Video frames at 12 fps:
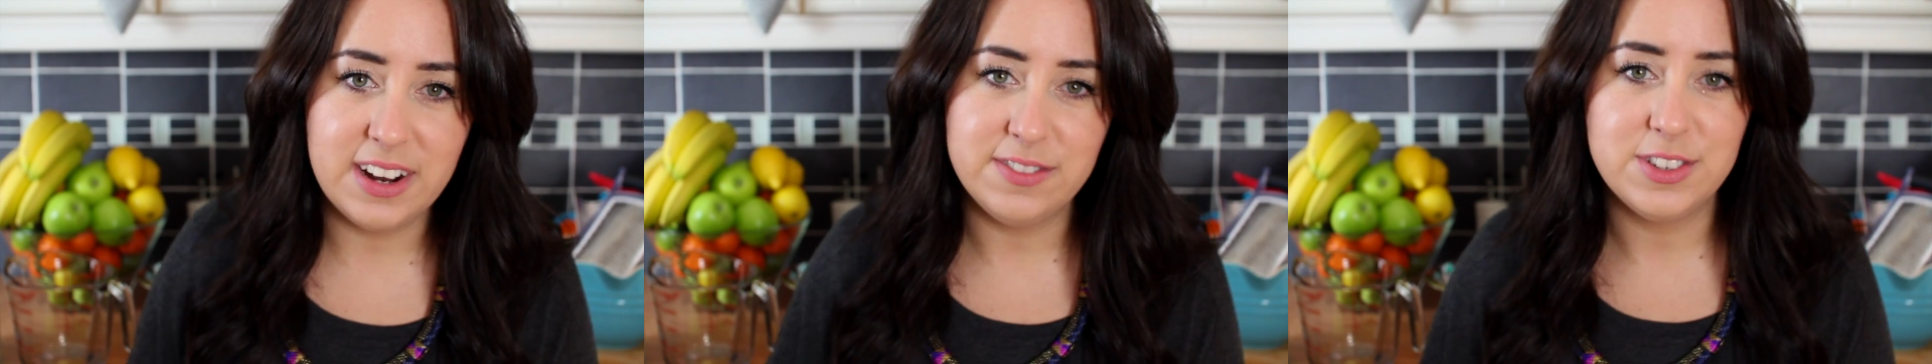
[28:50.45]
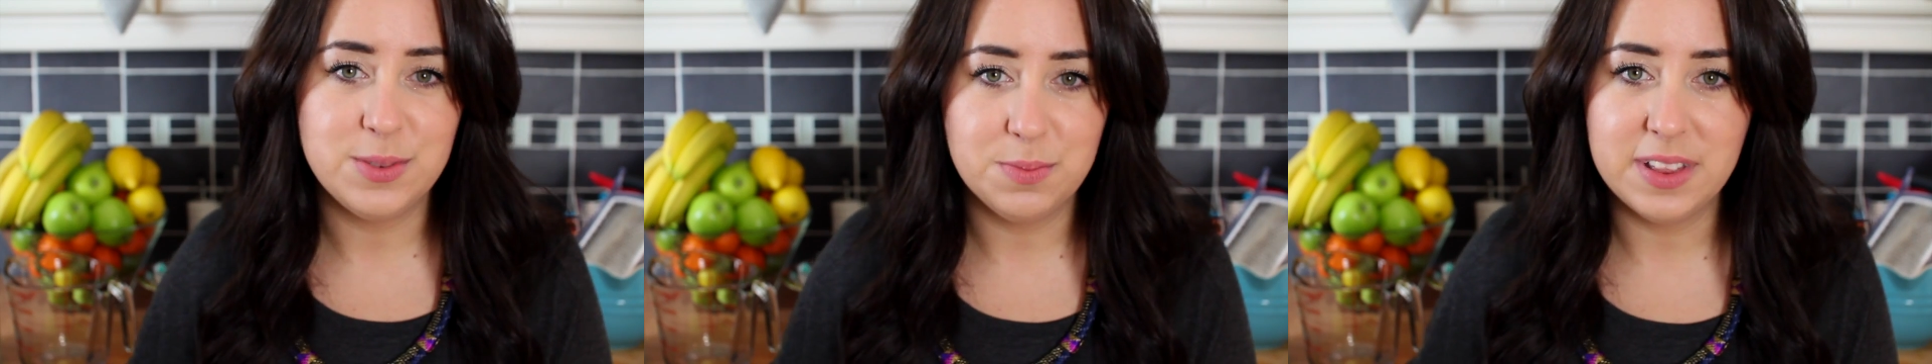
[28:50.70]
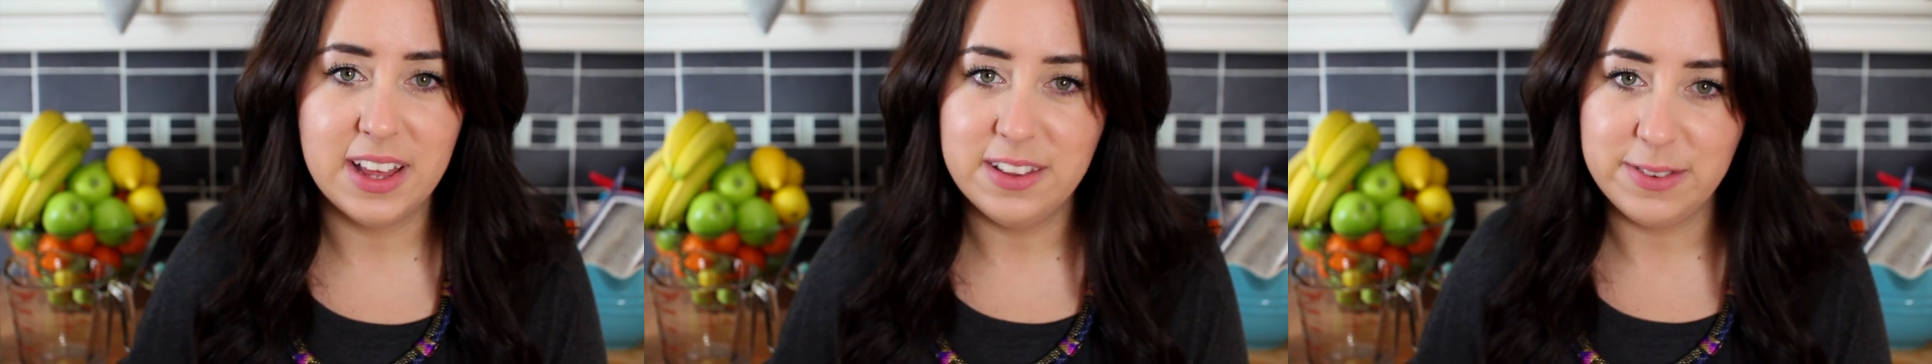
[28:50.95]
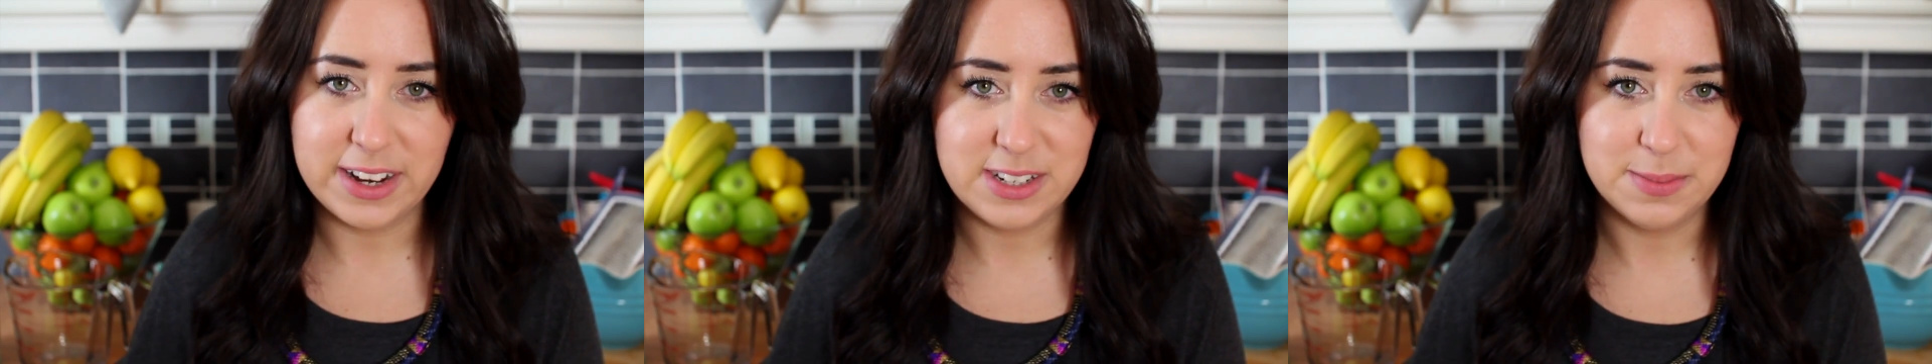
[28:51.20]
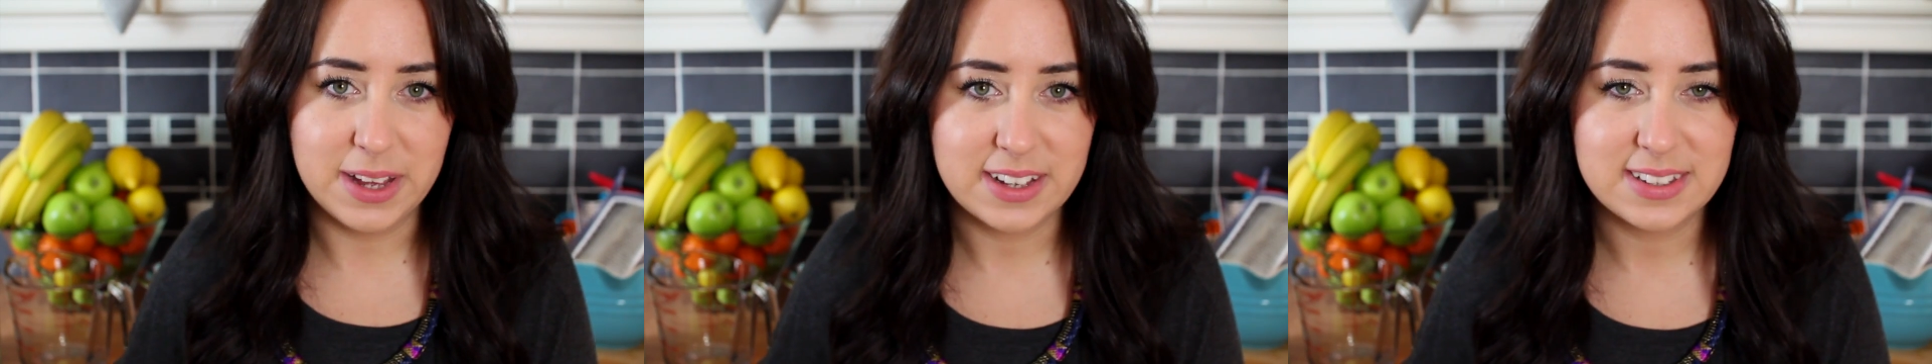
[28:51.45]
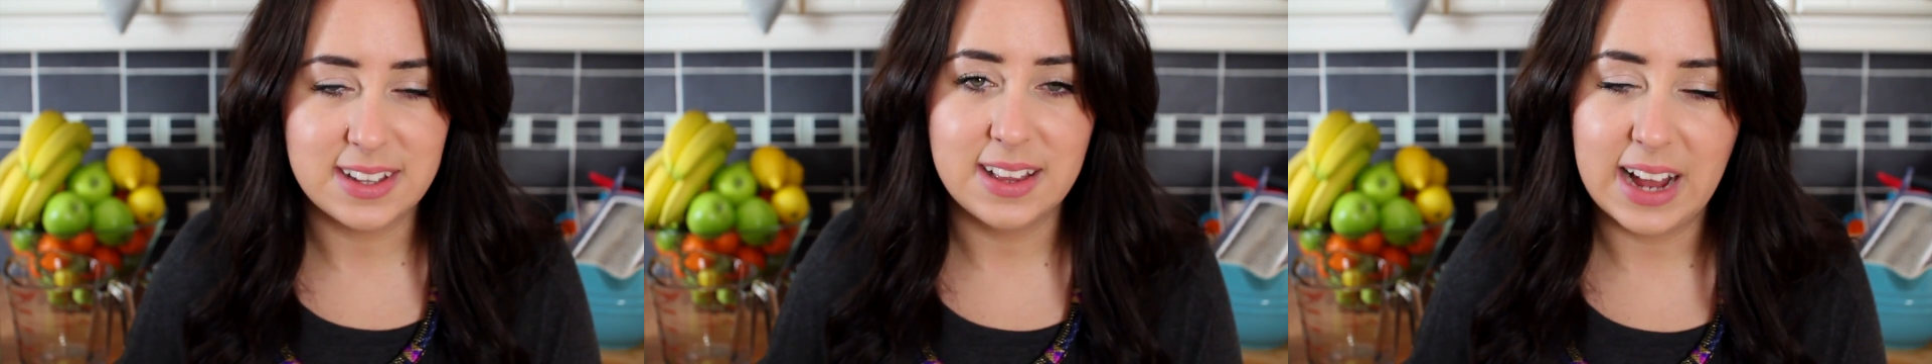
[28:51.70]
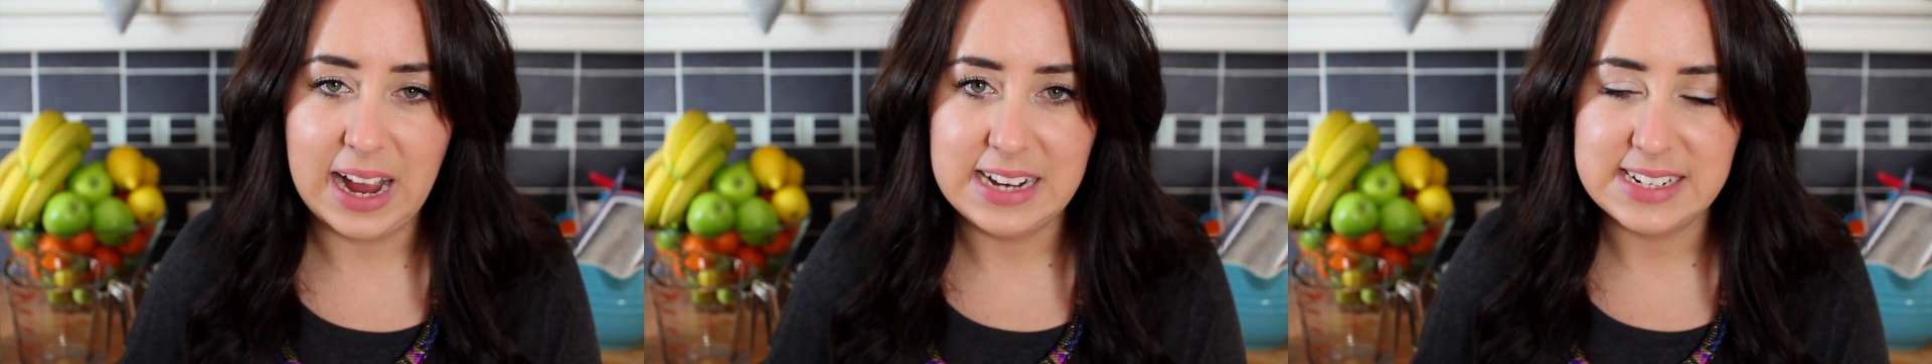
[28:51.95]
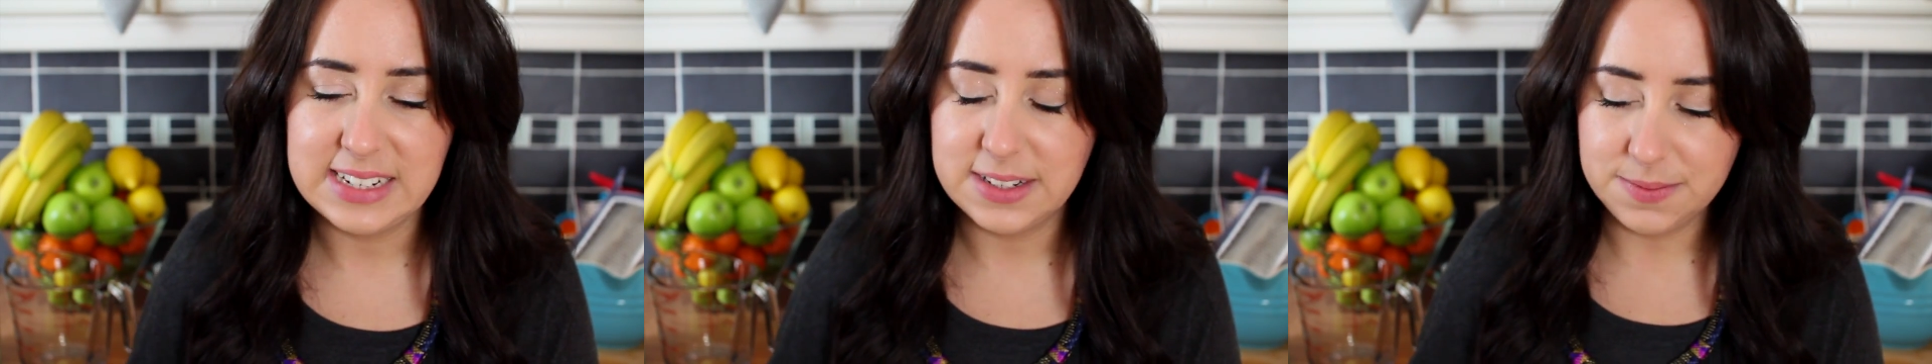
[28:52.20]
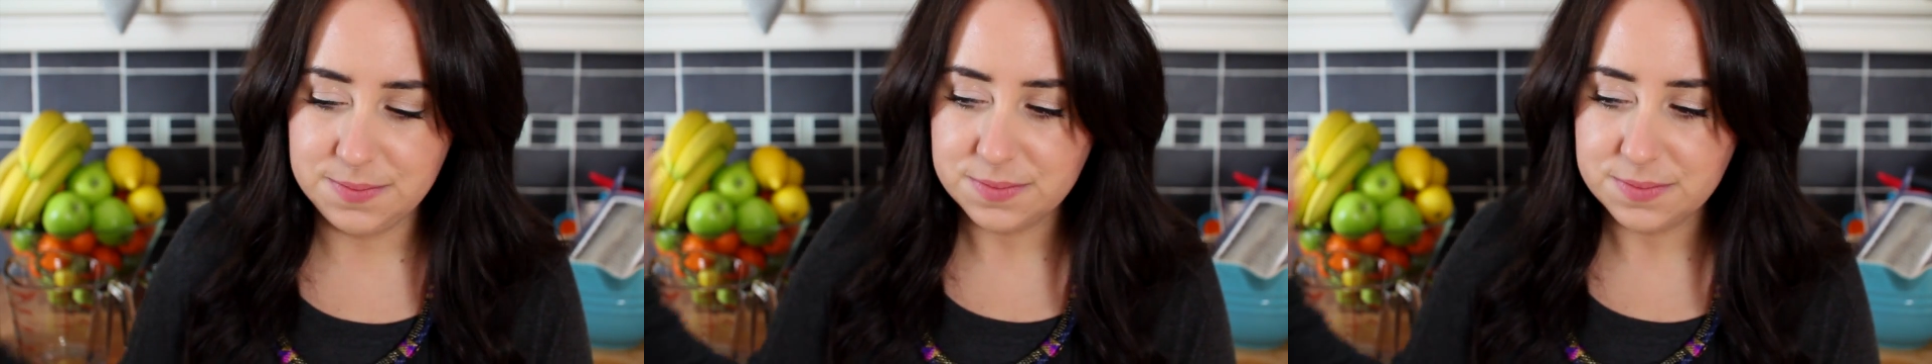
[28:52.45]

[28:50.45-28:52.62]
after something like the Vitamix, like I did.